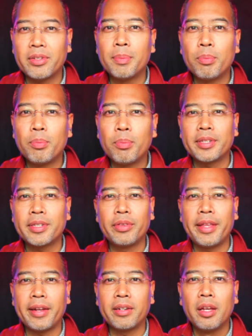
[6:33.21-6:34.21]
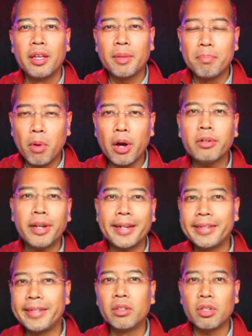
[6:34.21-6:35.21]
He points out that the modern
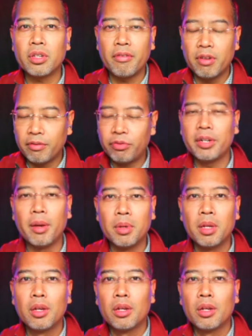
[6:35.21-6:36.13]
ideals of freedom,